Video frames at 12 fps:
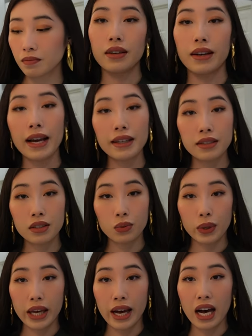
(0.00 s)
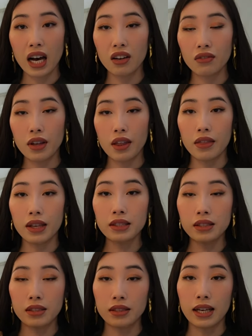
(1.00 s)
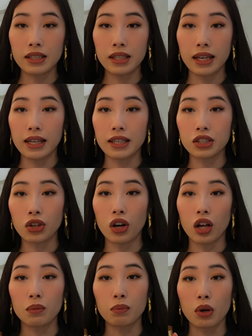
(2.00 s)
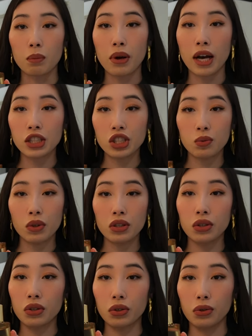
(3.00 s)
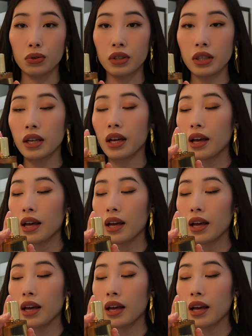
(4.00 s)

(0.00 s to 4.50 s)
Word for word: Next, we have this scent, and it's called Perpetual Oud,